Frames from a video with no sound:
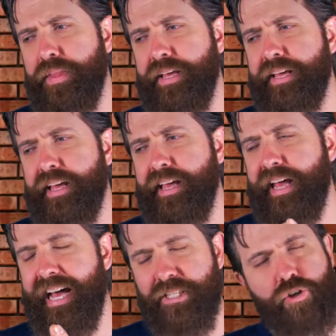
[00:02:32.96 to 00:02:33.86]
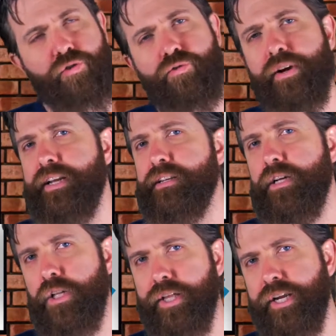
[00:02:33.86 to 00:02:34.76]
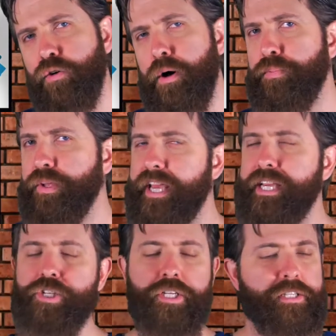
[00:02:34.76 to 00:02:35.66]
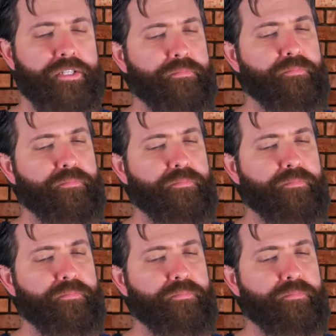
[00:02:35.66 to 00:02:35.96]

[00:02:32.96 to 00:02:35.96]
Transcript: it has great clinical applications.